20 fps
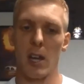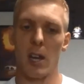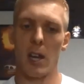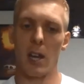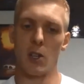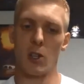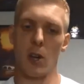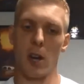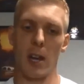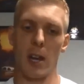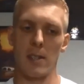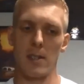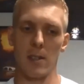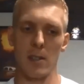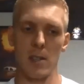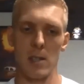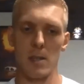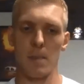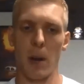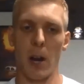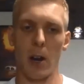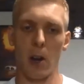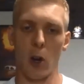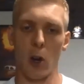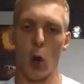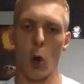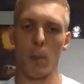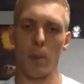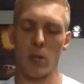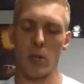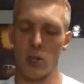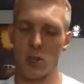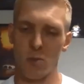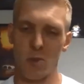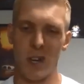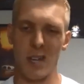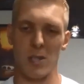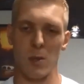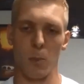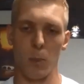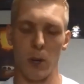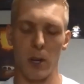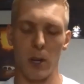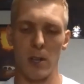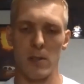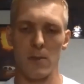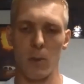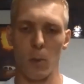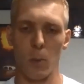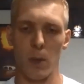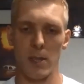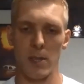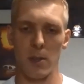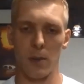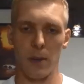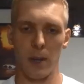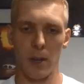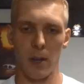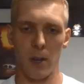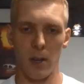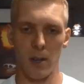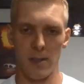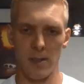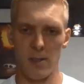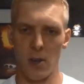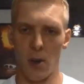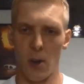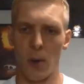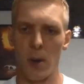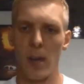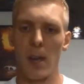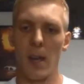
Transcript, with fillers: and trying to inspire hope and just raise awareness for what's going on. So